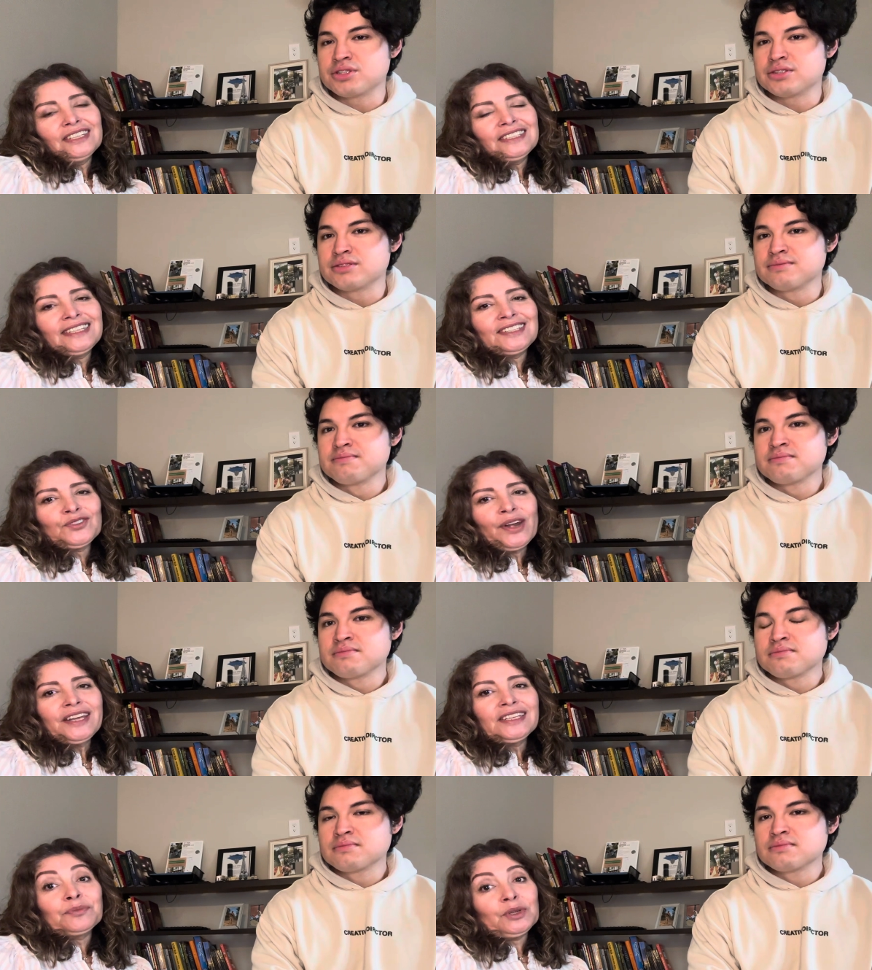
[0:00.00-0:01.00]
Speaker 1: it's
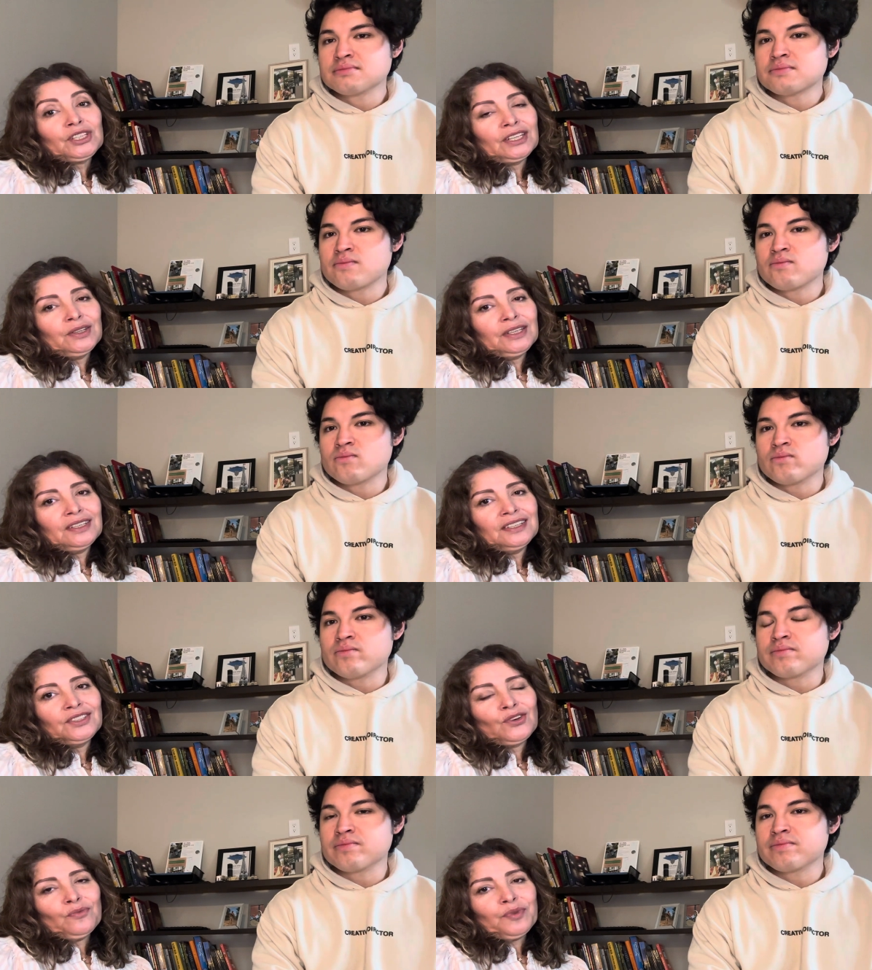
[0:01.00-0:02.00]
strange, especially in
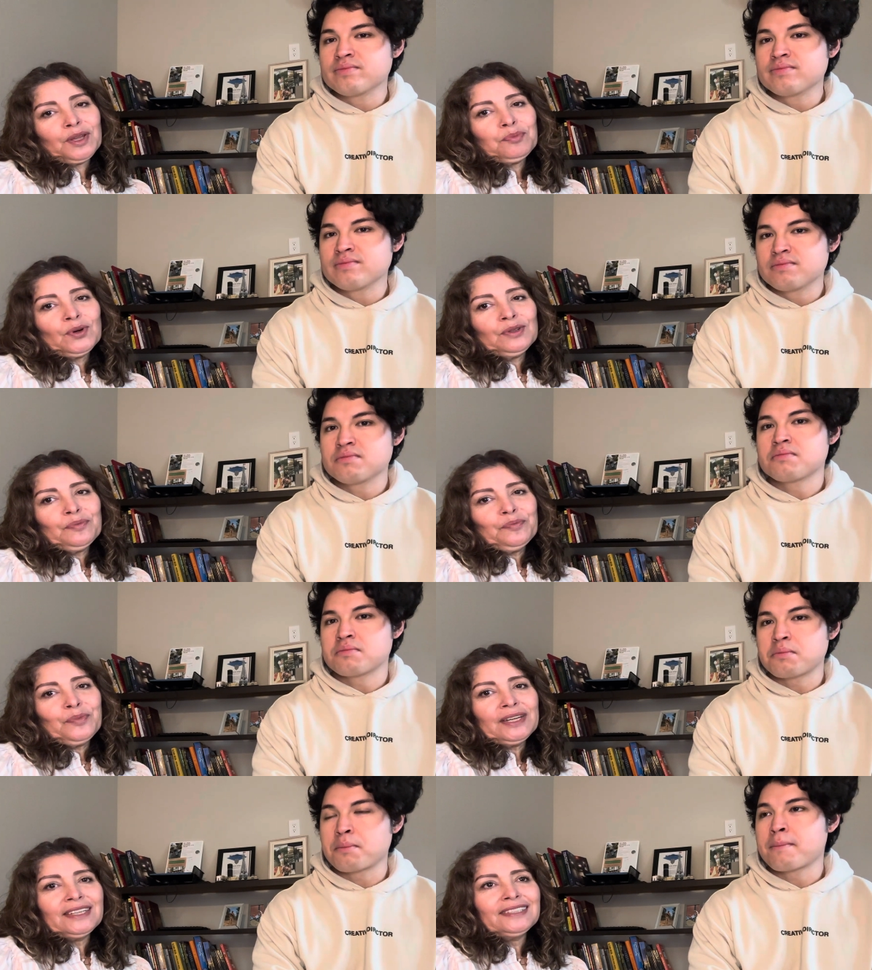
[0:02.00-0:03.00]
mm-hmm. young people, mm-hmm.
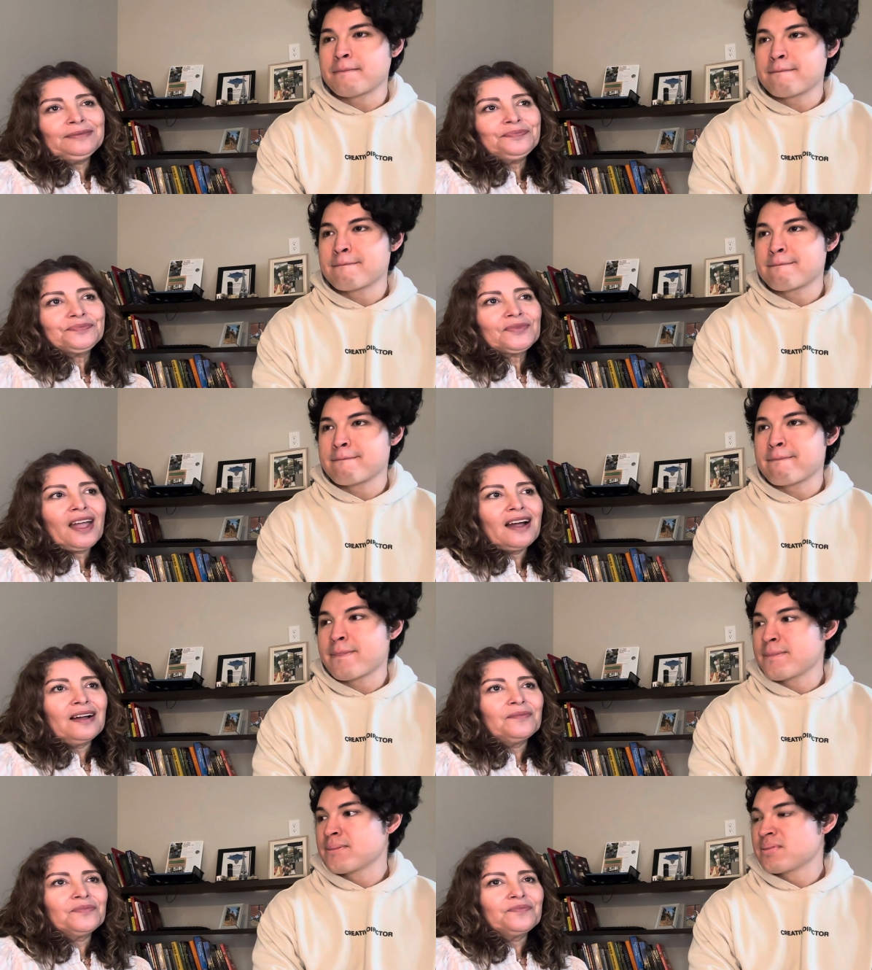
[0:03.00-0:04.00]
but
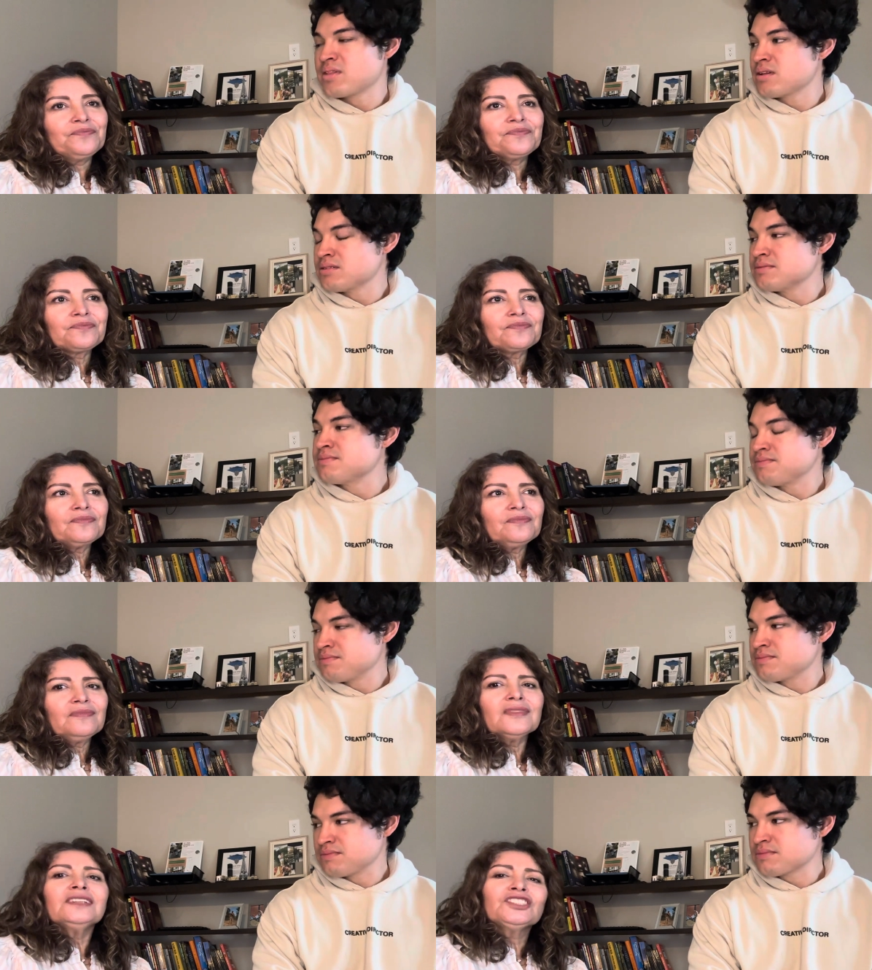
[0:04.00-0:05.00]
um,
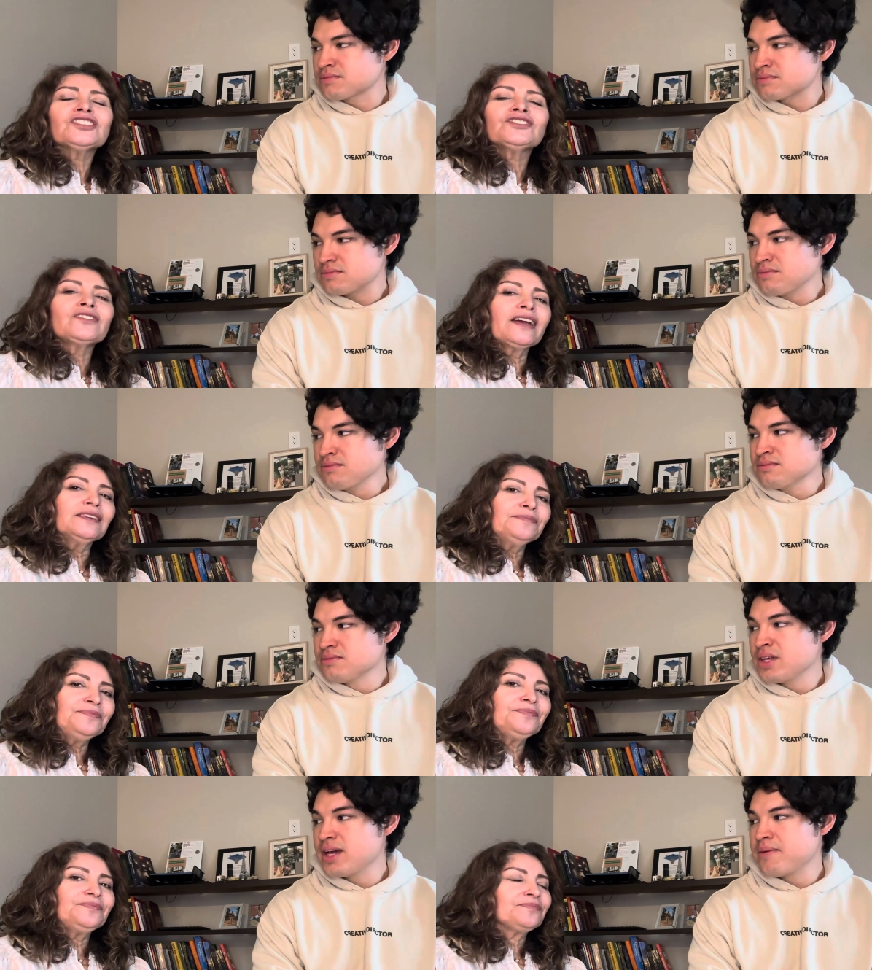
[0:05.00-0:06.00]
just try.
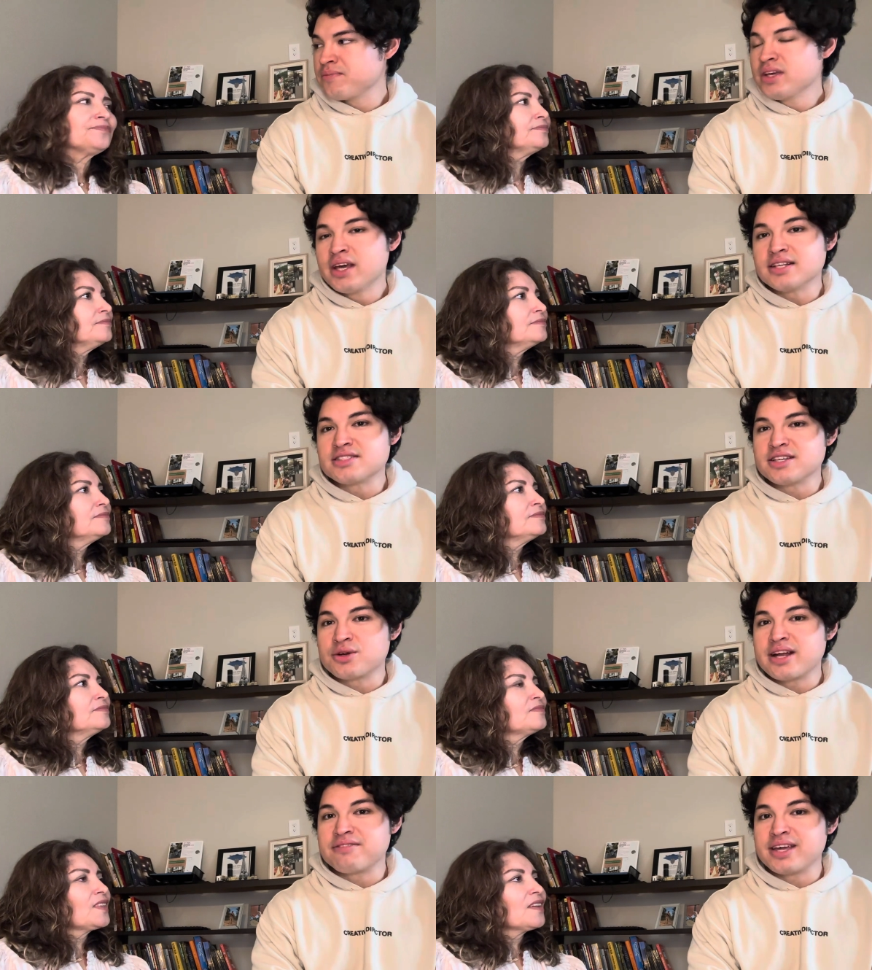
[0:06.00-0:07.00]
Speaker 2: Yeah, instant
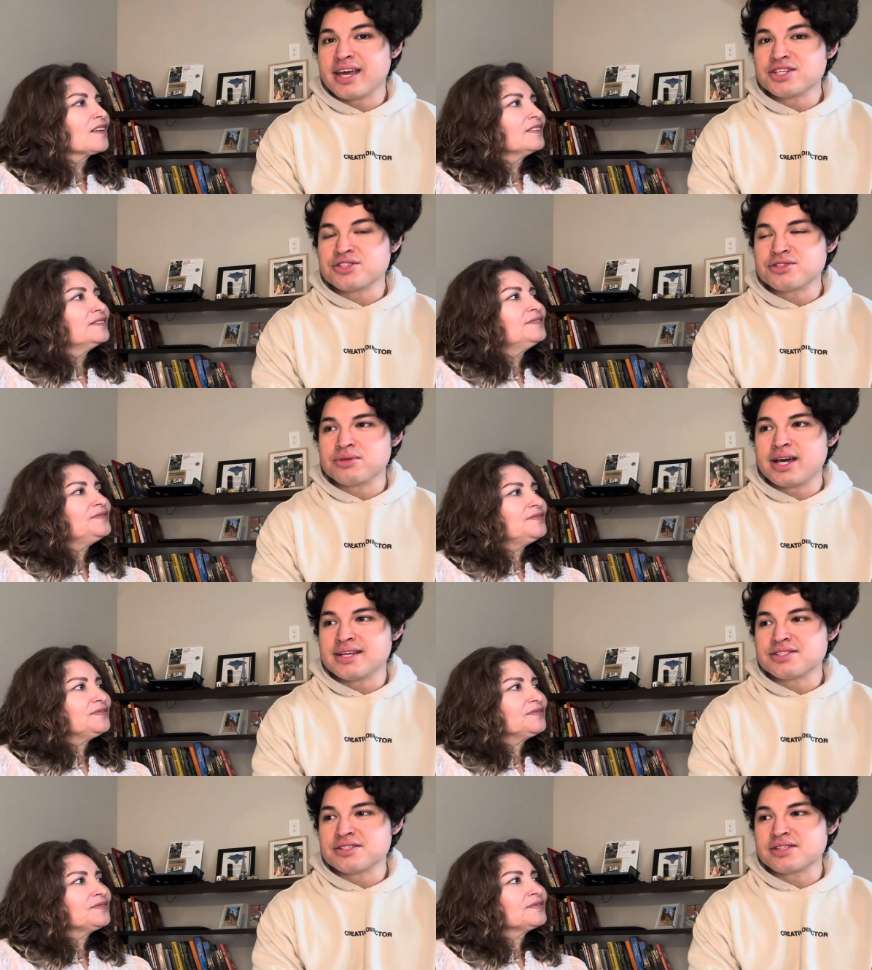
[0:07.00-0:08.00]
gratification too,
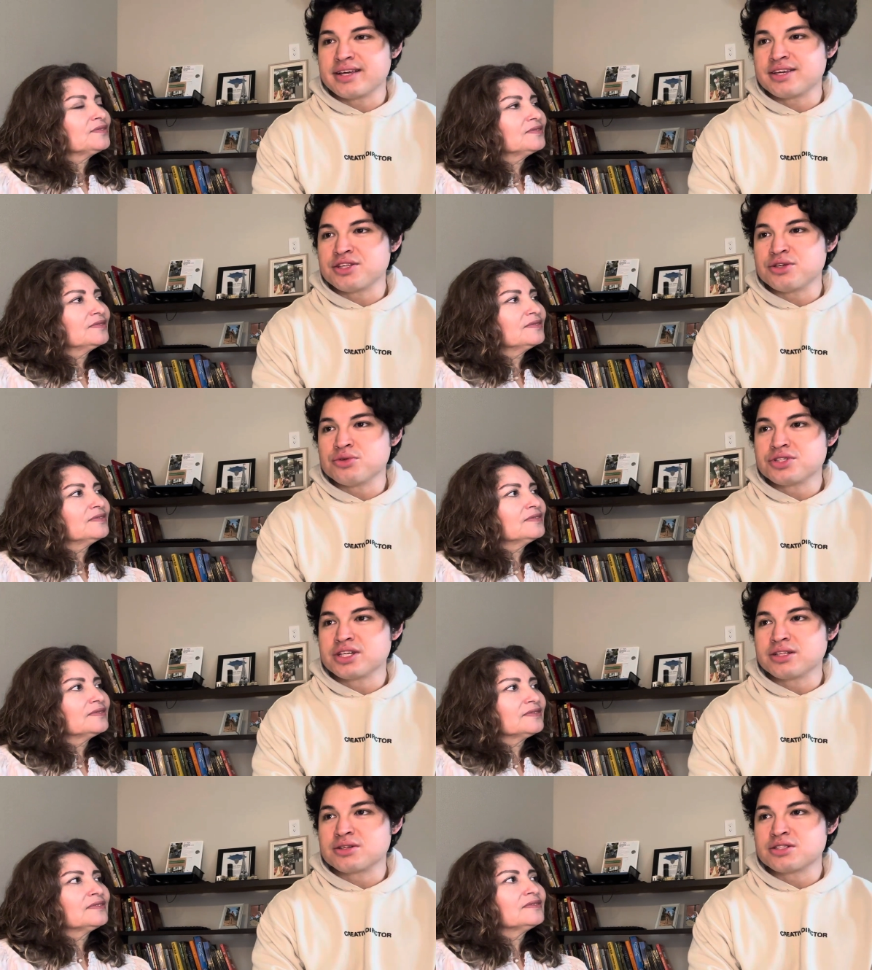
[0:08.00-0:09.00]
guys, is like a huge
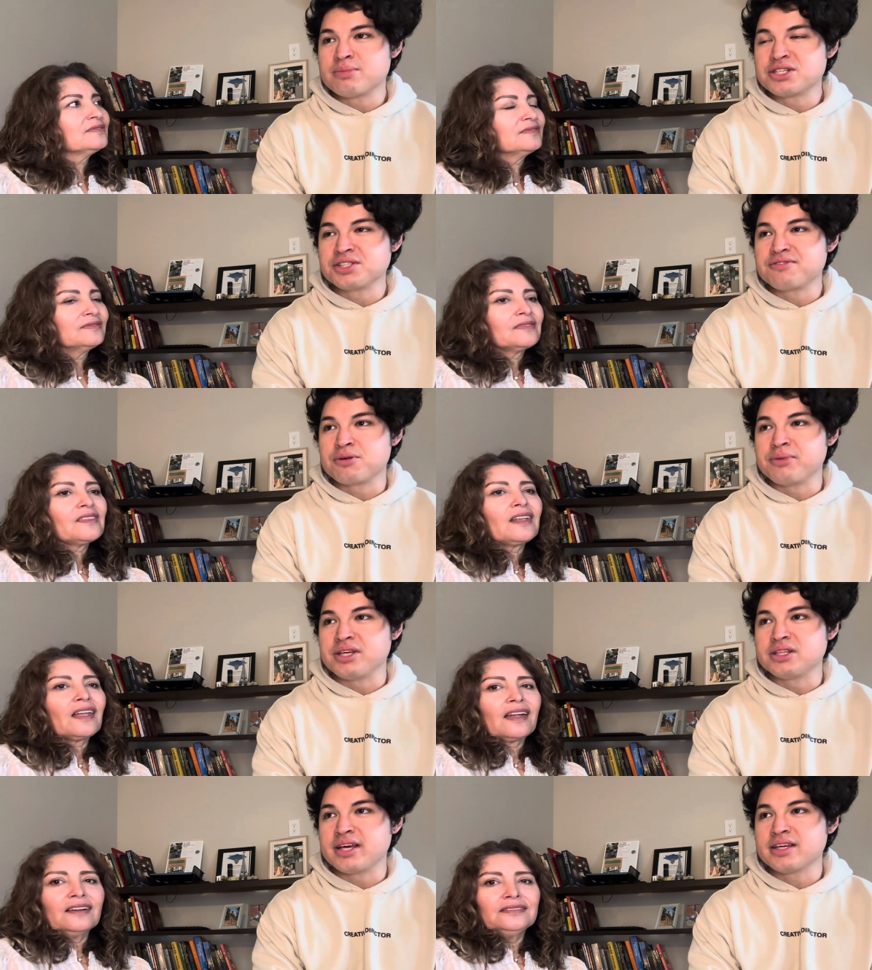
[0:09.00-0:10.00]
killer, especially for
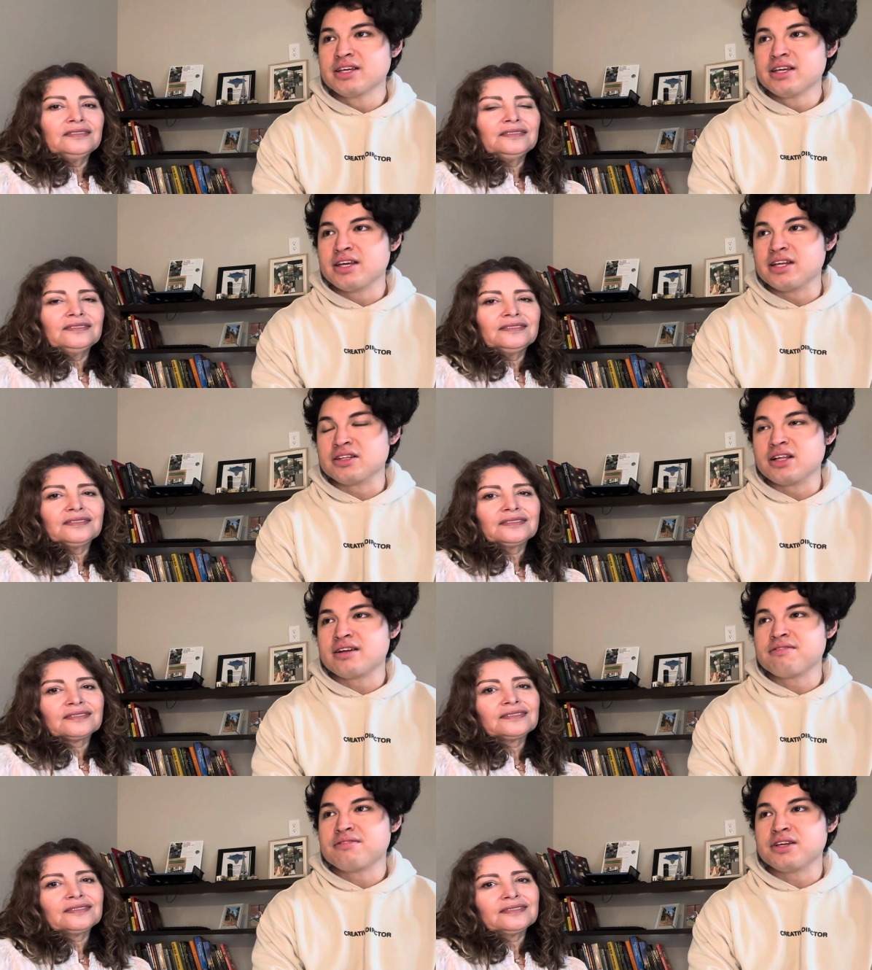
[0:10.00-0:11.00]
me. Like in a
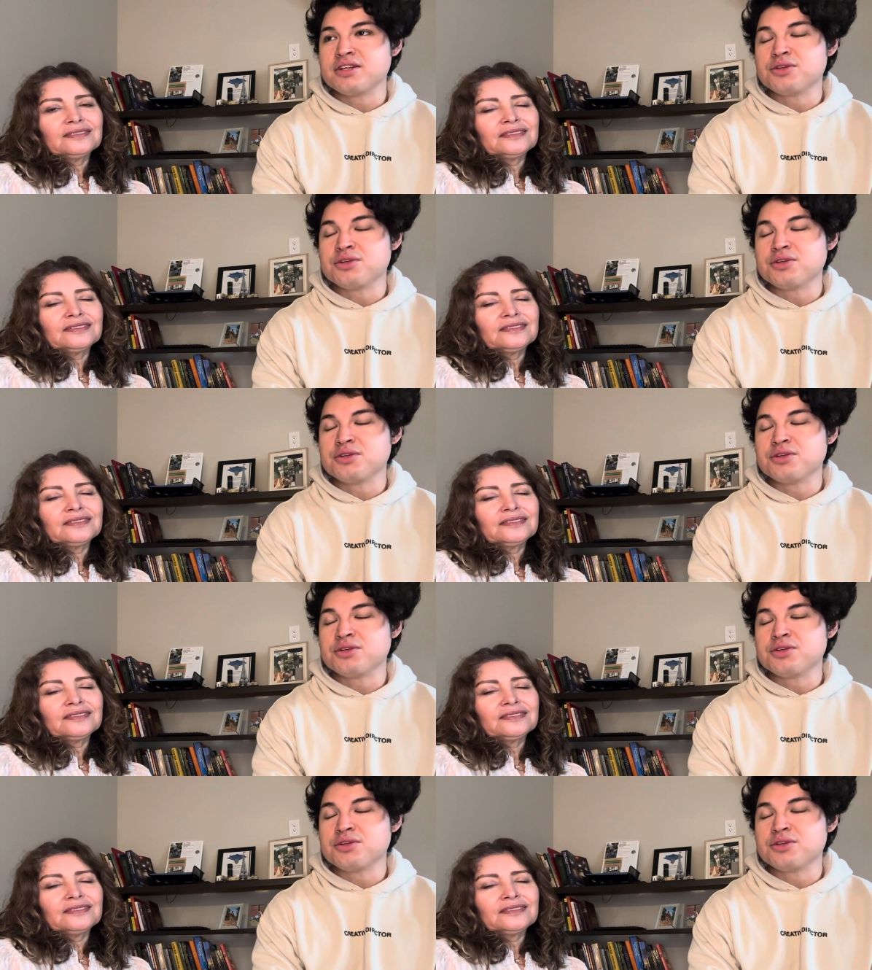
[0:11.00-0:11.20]
lot of in a